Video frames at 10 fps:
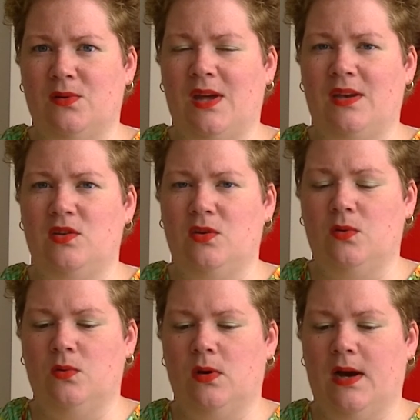and
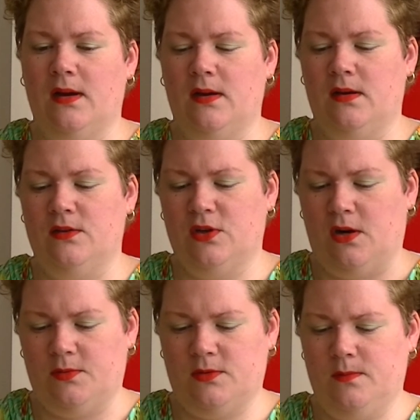2
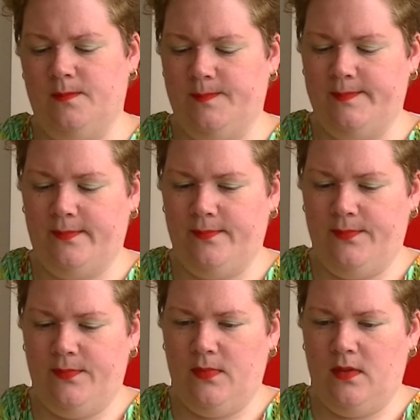sharps.
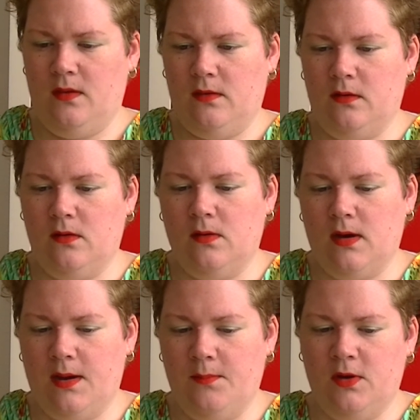So
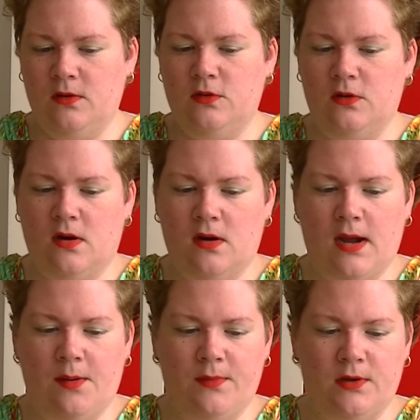I'm not sure
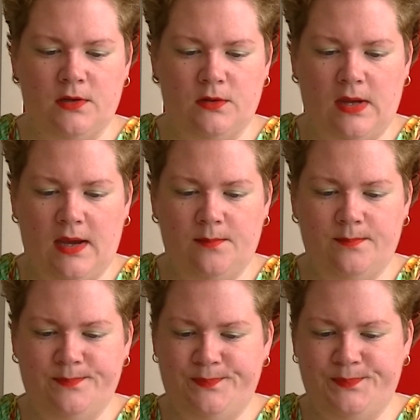how I'm going to do that.
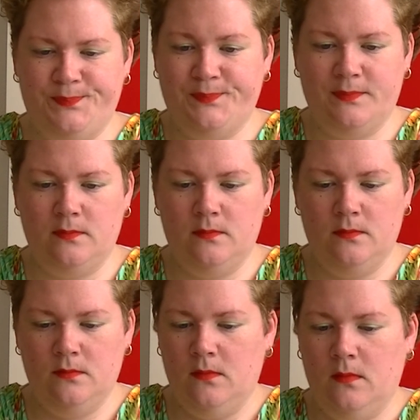
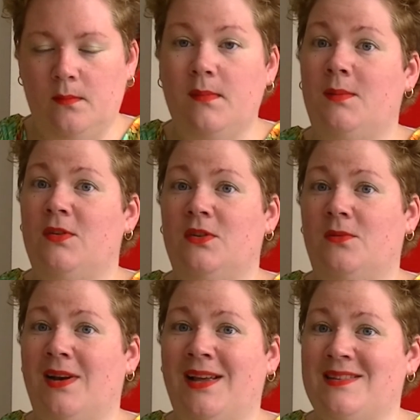Maybe
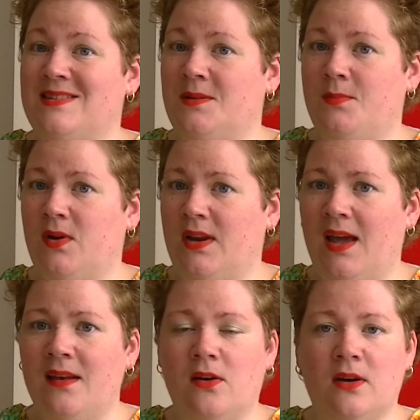someone has a tip on
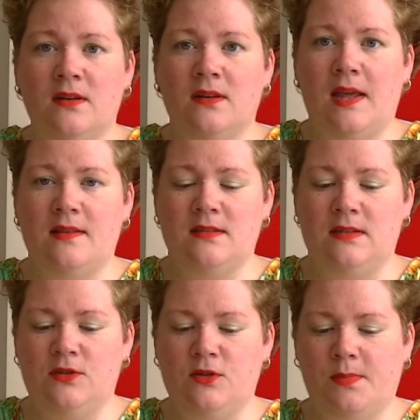that on
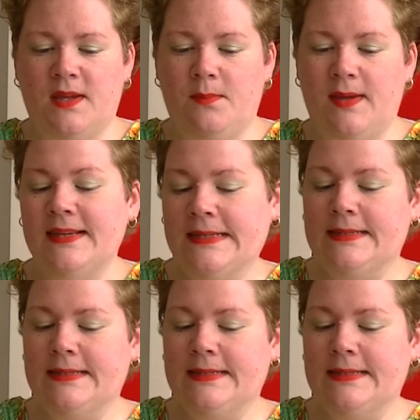Etsy shopkeeping.